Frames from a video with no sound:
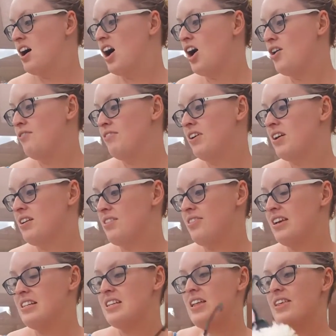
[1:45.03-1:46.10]
Over
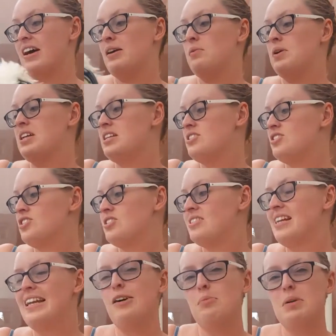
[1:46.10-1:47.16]
things like that, when it's just
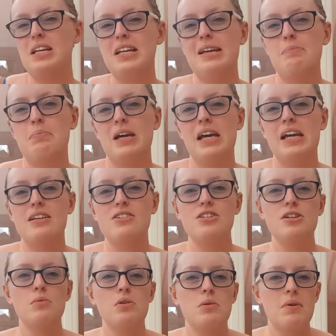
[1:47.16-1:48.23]
a little bit nippy, so you
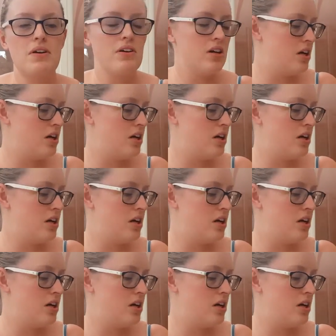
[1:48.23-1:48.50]
don't want to wear a